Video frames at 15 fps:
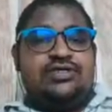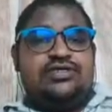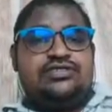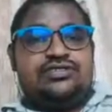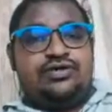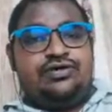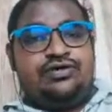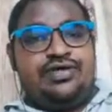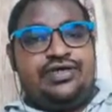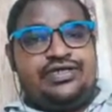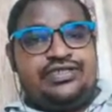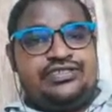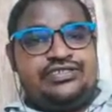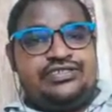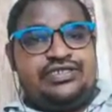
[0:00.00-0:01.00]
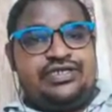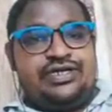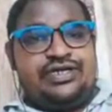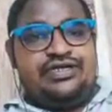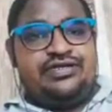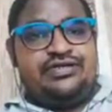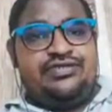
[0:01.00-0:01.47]
So hence here
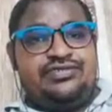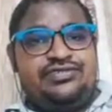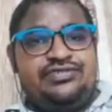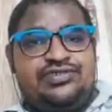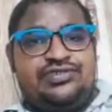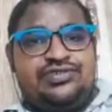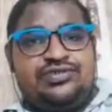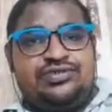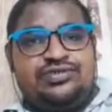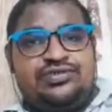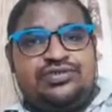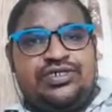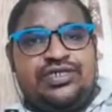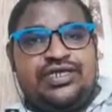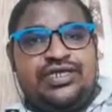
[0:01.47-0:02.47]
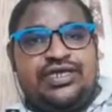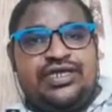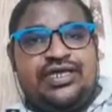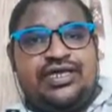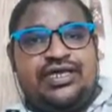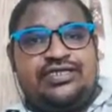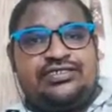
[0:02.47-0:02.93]
I used to take
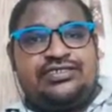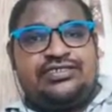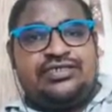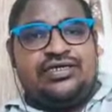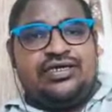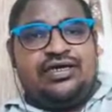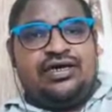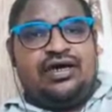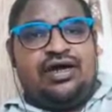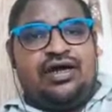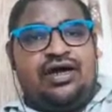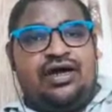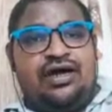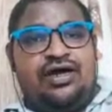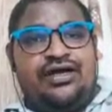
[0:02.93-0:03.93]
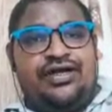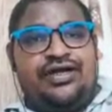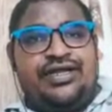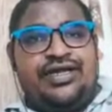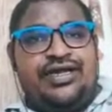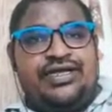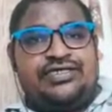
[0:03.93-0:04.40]
as R
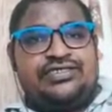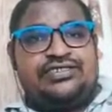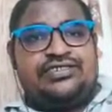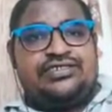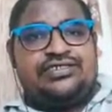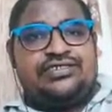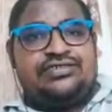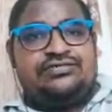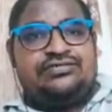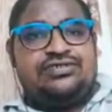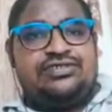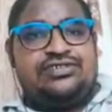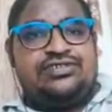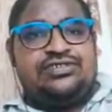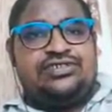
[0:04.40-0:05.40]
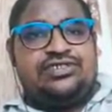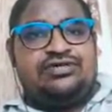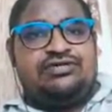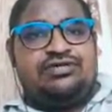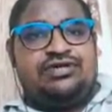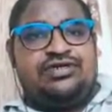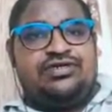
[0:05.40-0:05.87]
dash, which is
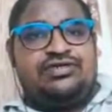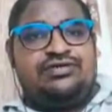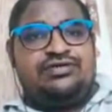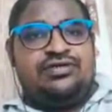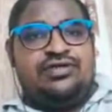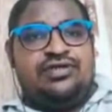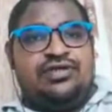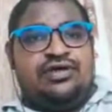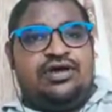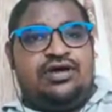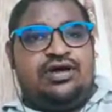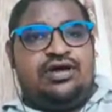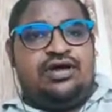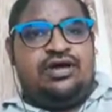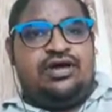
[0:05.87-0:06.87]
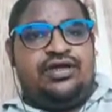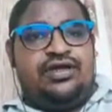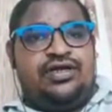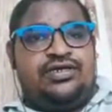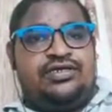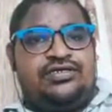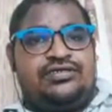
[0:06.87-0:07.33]
equal to R
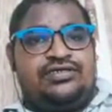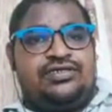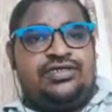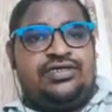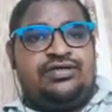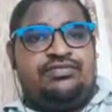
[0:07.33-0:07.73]
into e